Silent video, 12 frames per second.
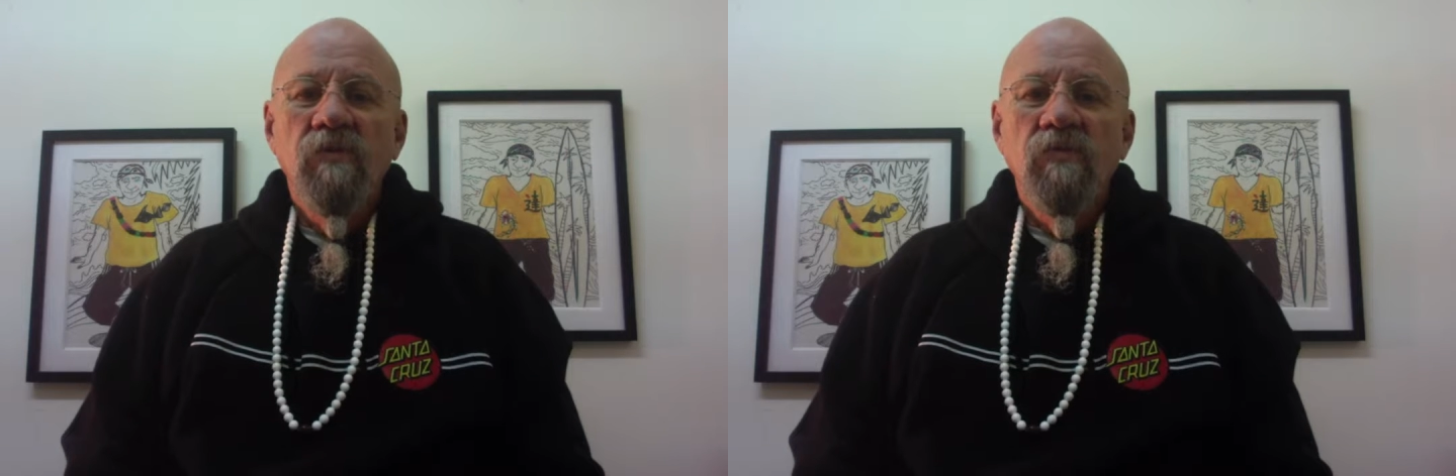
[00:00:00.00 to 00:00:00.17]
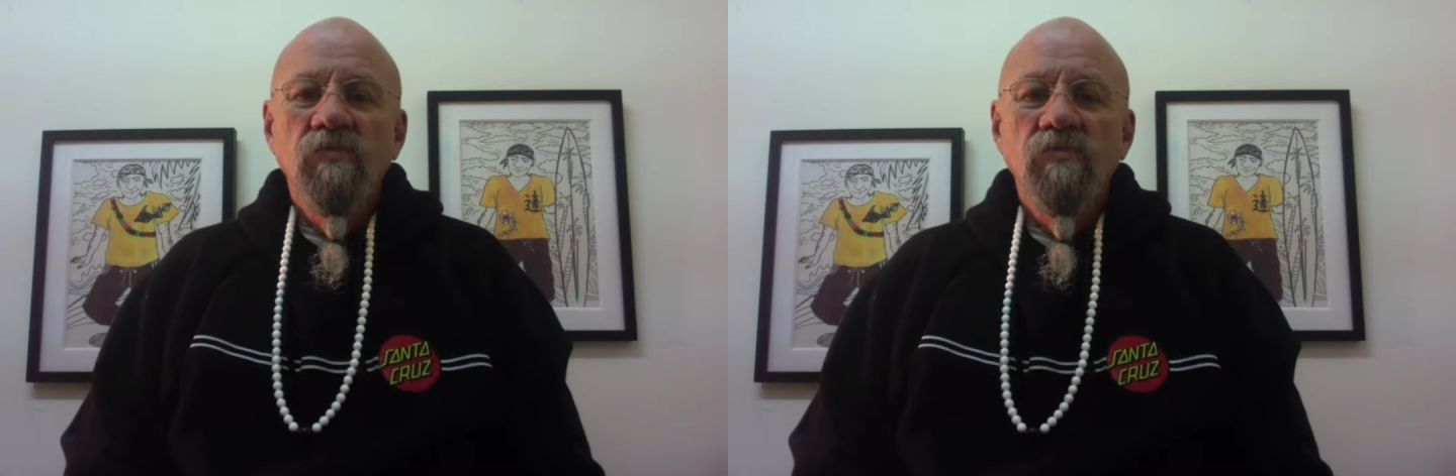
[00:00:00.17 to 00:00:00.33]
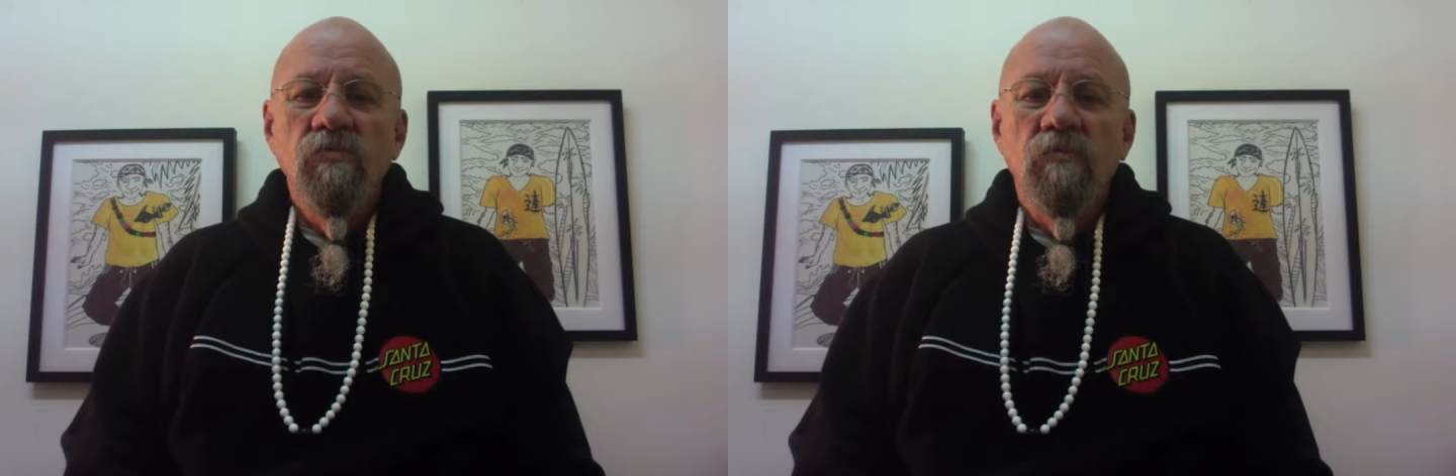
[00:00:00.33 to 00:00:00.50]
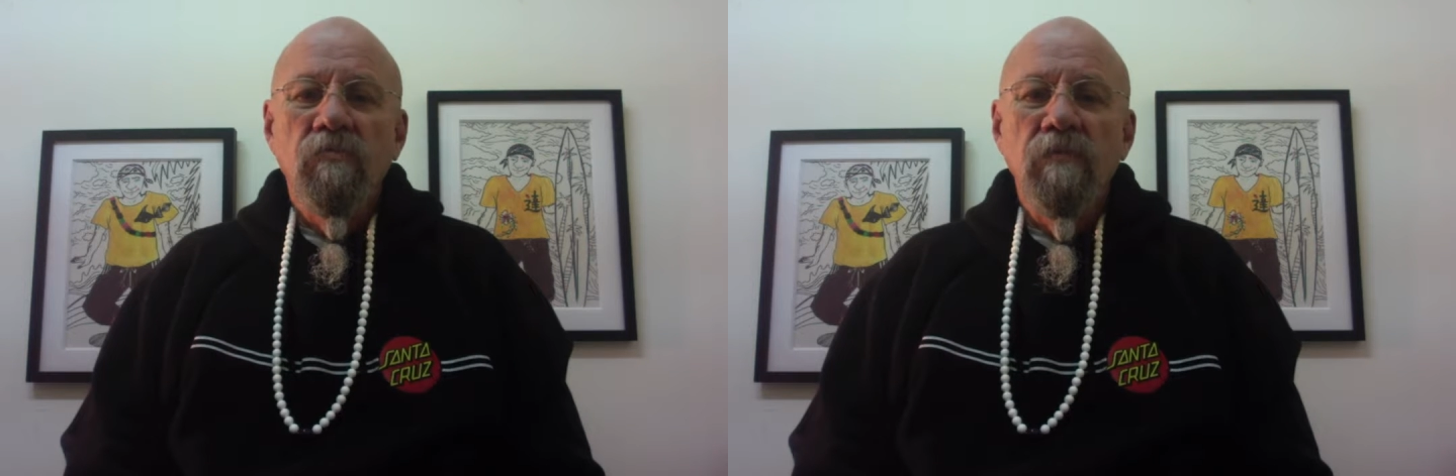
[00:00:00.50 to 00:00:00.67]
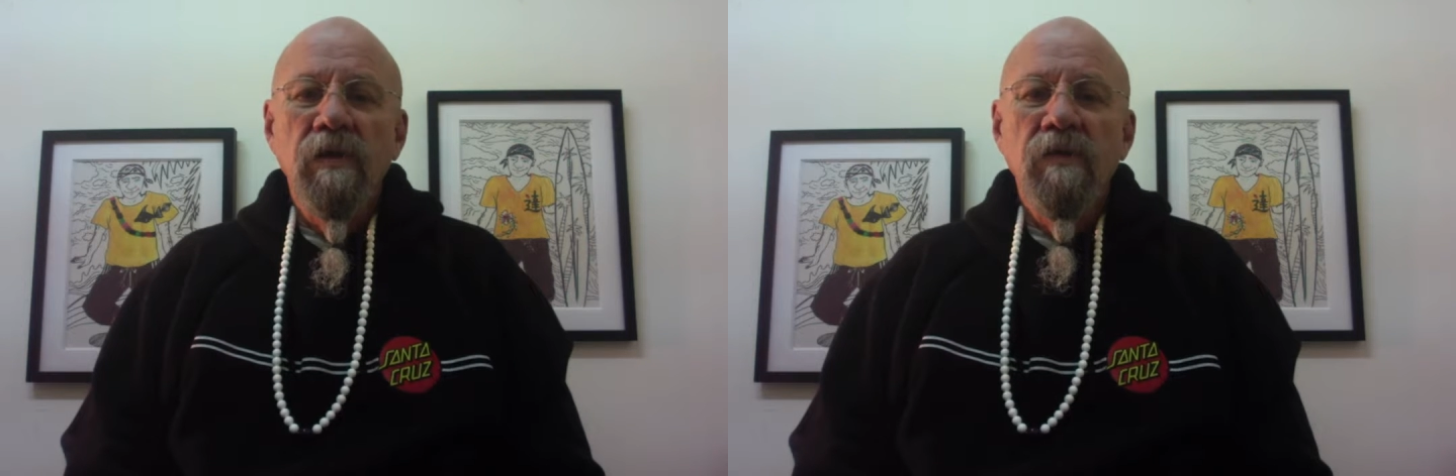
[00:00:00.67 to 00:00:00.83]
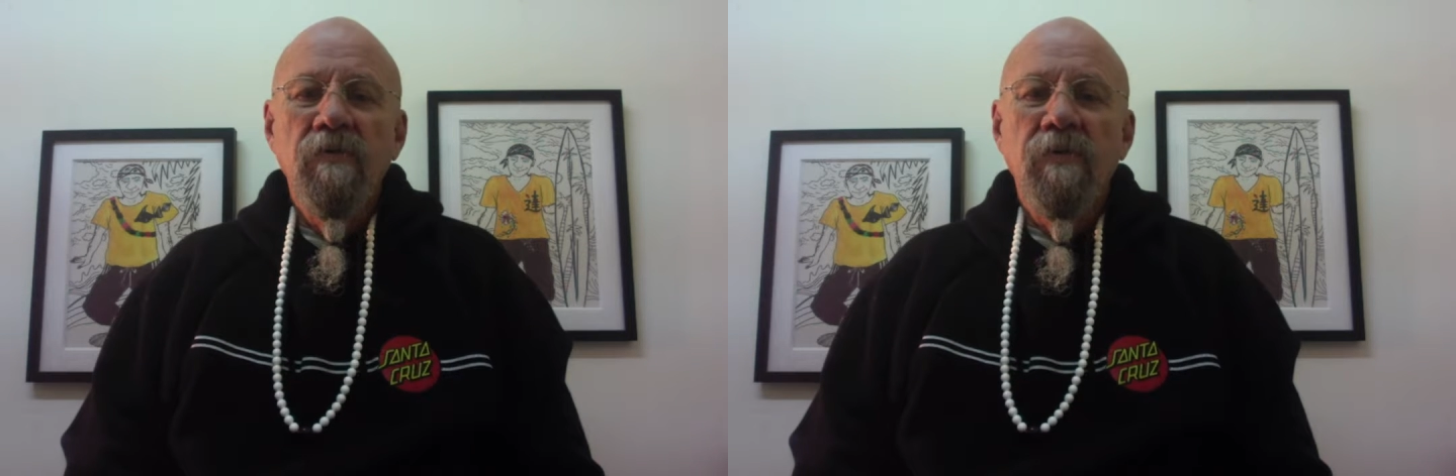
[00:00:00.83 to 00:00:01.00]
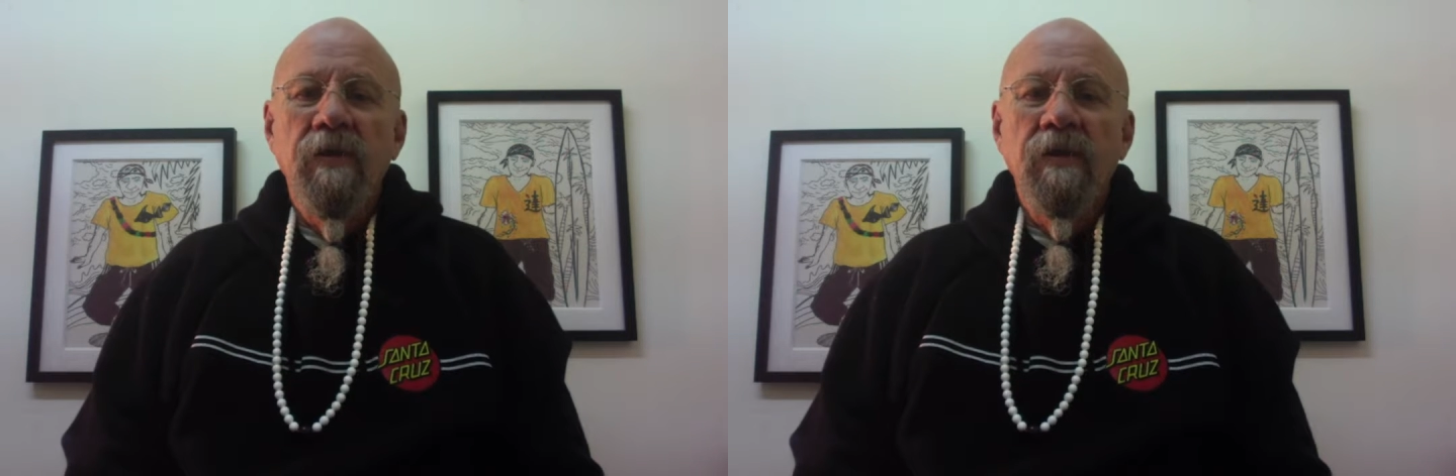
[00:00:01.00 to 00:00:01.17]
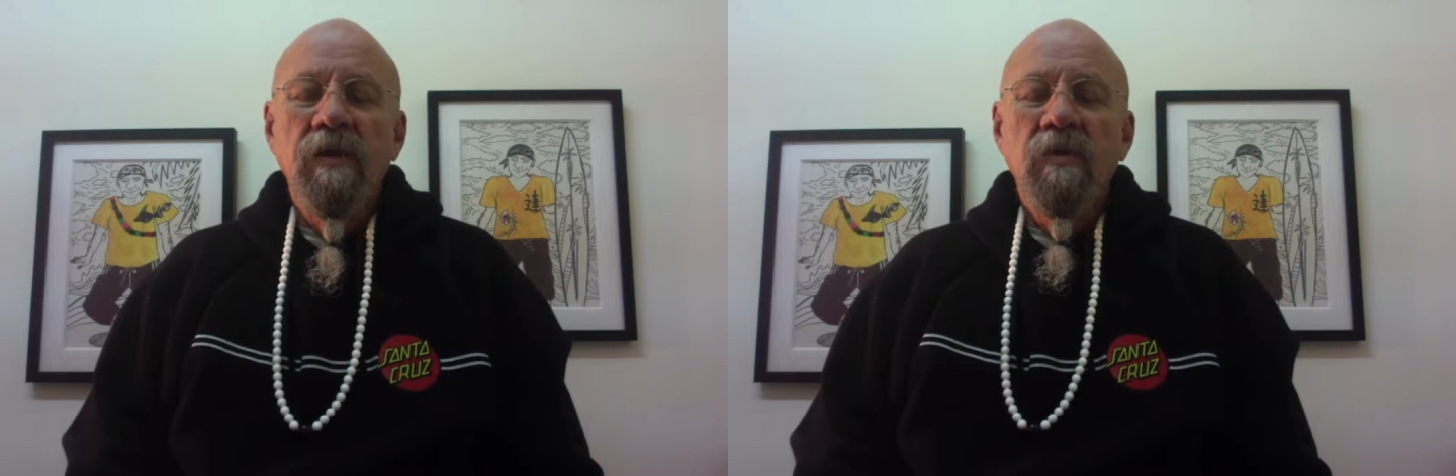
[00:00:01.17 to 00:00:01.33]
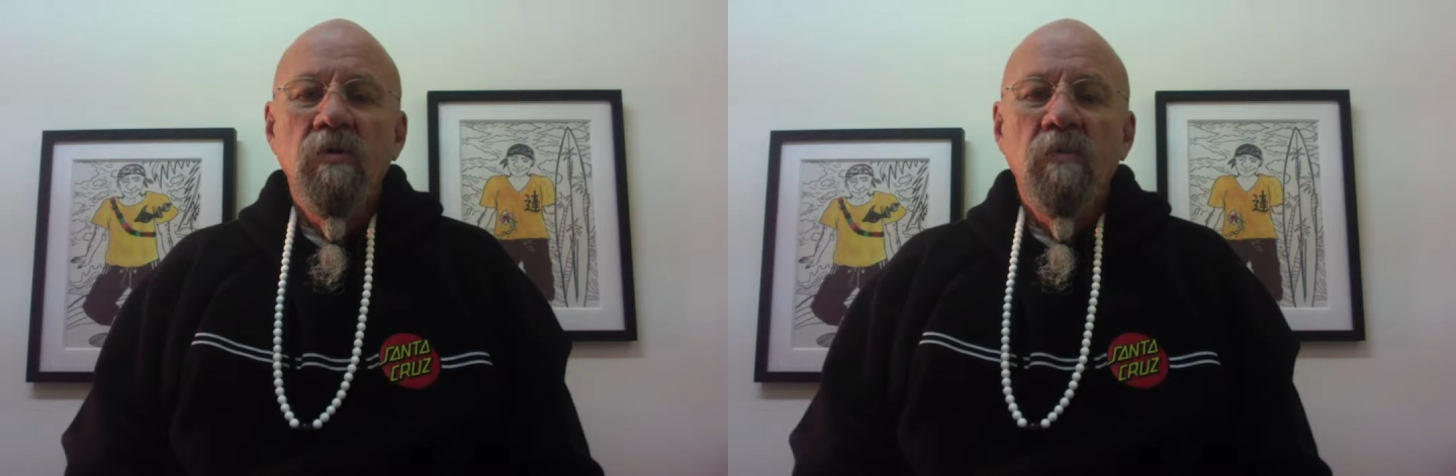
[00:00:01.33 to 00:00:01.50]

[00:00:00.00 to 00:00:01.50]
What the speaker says: surrendering